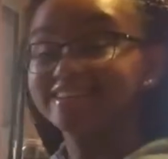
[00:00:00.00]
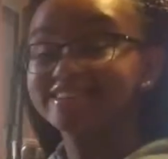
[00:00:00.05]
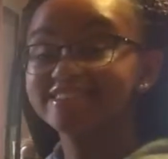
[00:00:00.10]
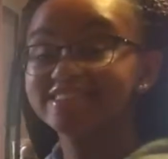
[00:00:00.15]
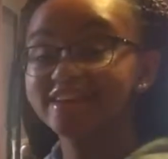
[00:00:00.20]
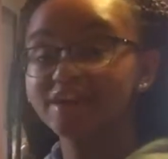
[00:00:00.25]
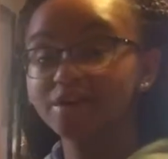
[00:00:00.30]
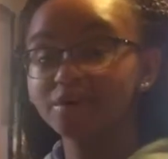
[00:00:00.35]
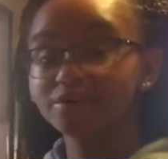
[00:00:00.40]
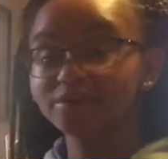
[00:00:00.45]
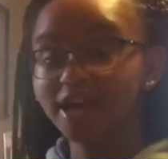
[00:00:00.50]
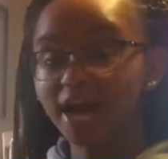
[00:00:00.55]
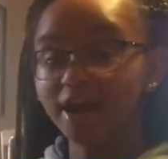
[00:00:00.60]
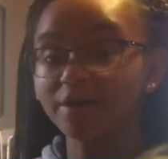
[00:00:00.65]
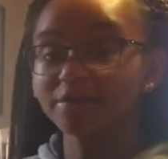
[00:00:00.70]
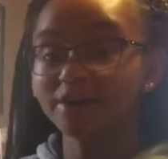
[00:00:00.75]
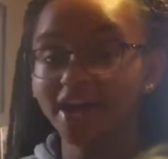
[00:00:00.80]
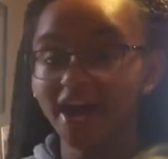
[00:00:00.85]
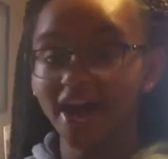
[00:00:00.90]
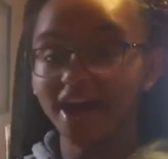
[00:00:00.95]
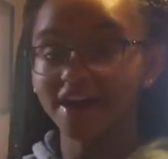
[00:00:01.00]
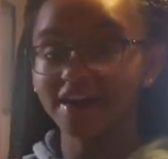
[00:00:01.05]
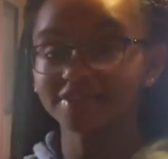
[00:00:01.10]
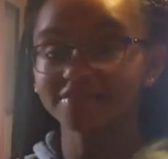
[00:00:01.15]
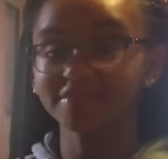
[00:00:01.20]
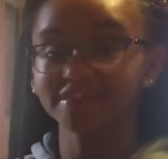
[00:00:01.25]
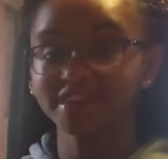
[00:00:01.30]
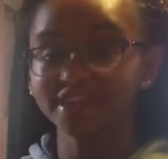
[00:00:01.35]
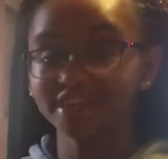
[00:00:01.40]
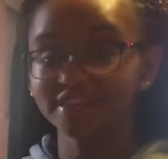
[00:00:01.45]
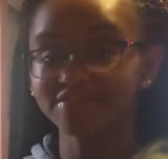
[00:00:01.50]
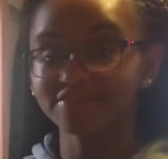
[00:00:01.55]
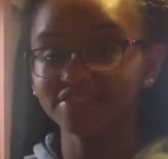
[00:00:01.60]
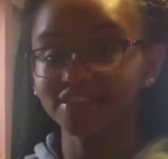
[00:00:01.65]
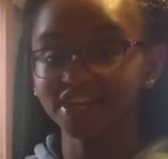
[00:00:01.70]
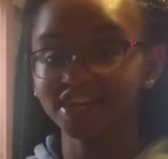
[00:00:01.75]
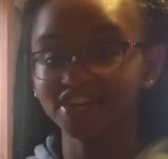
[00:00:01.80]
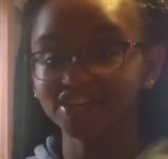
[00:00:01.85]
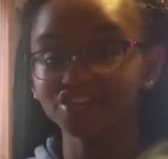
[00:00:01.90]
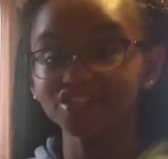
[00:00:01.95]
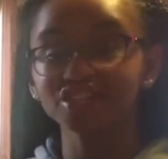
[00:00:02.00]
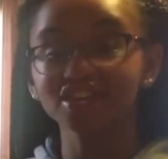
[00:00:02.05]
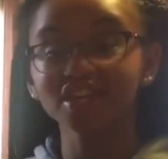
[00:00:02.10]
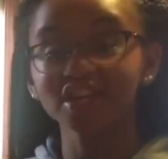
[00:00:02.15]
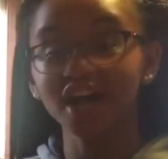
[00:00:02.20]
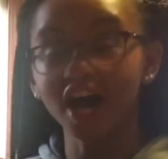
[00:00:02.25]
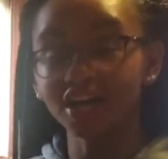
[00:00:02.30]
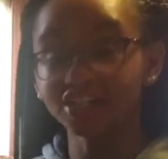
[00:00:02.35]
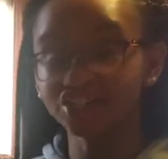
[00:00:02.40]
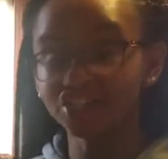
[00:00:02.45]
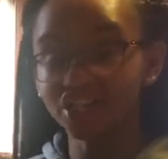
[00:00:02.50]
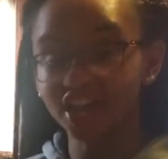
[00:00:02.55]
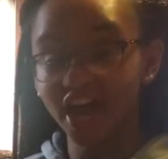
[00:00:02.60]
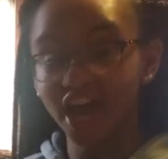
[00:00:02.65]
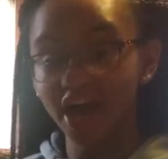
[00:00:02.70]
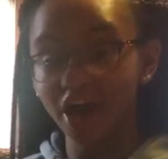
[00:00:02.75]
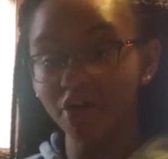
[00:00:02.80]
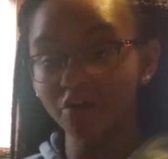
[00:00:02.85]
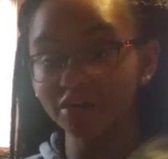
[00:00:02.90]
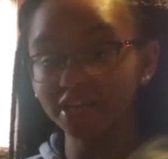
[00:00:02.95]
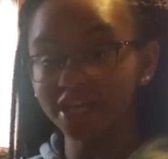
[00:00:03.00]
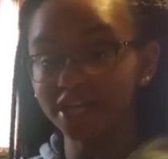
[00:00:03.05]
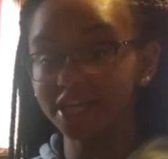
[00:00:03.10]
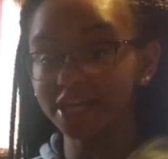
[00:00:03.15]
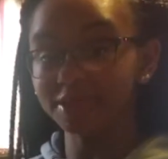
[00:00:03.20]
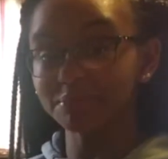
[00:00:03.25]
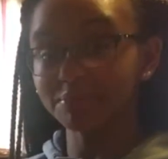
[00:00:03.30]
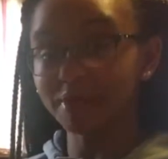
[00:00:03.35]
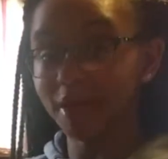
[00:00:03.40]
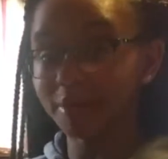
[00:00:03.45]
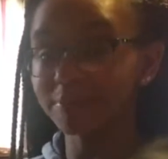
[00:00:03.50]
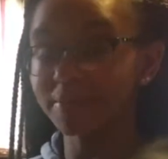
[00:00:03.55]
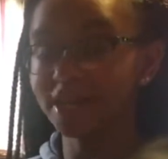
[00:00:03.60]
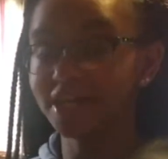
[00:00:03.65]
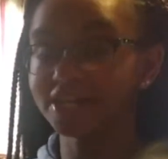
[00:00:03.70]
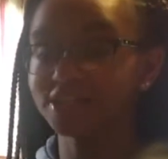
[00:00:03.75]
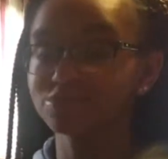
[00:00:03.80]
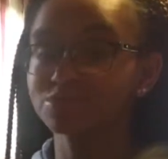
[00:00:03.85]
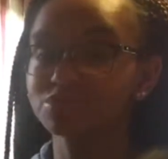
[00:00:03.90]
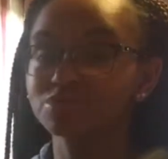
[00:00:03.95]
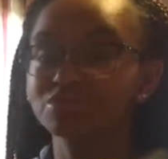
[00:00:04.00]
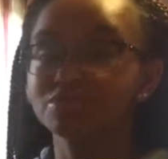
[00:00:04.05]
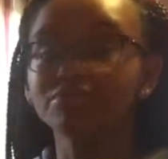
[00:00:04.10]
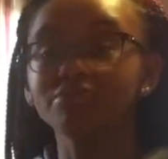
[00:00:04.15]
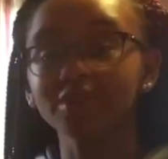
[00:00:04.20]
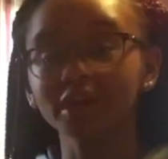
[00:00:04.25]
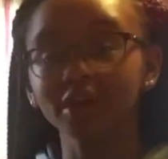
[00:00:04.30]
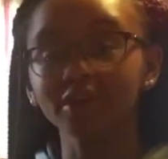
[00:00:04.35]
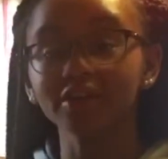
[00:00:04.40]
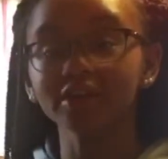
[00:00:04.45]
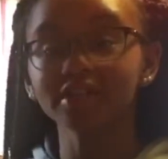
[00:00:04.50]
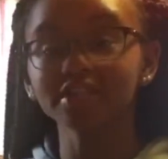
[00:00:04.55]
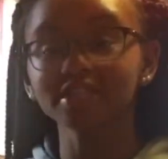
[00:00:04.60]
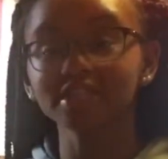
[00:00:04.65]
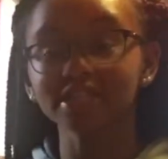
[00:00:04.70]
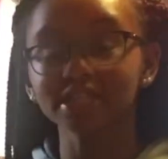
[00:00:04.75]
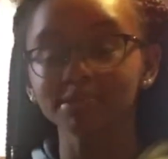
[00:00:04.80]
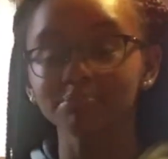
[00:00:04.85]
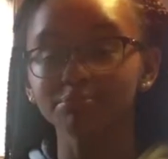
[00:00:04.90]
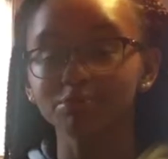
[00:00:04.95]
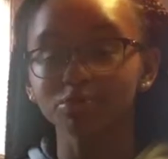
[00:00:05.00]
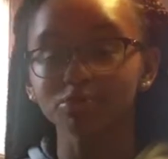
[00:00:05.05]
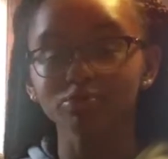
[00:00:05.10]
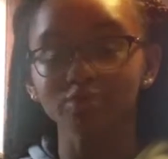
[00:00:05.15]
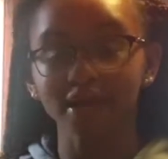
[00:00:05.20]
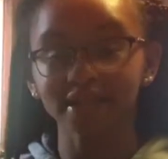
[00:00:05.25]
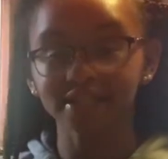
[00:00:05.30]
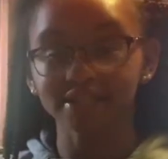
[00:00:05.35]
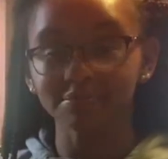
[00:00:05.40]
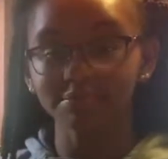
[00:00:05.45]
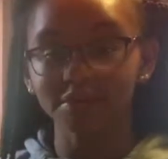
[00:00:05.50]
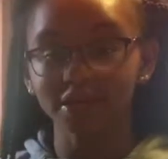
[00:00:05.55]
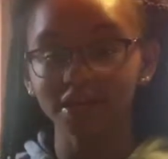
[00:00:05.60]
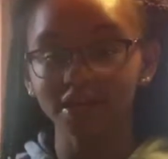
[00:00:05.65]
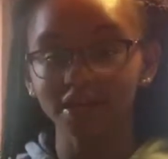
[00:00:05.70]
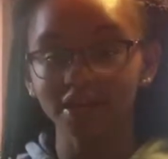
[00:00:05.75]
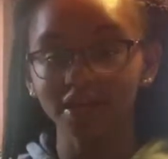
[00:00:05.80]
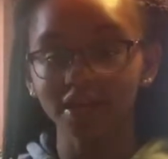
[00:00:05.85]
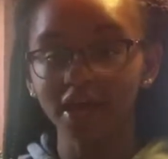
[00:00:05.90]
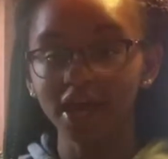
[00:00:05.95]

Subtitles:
so now we have the finished Cacio e Pepe. This was a very simple recipe.